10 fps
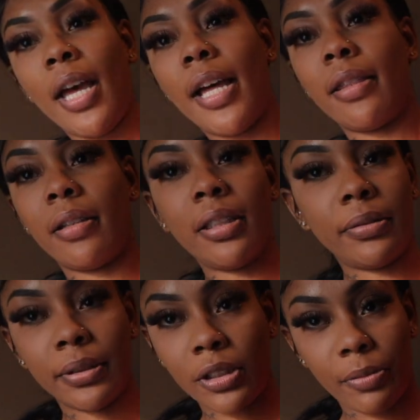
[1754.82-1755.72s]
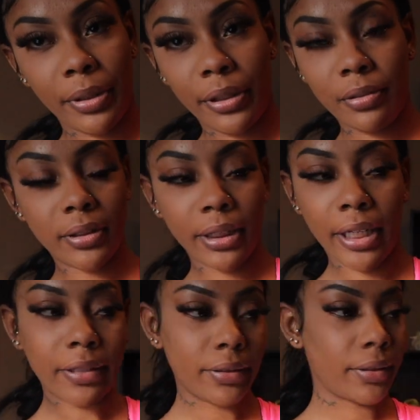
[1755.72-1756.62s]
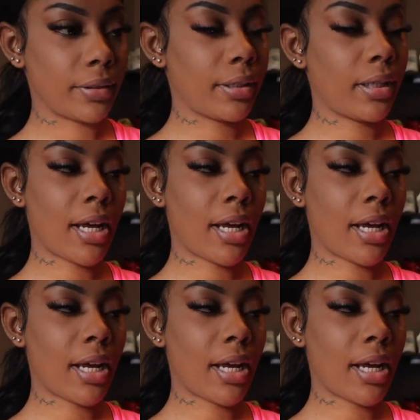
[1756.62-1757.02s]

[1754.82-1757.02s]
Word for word: i thought this was gonna be cute together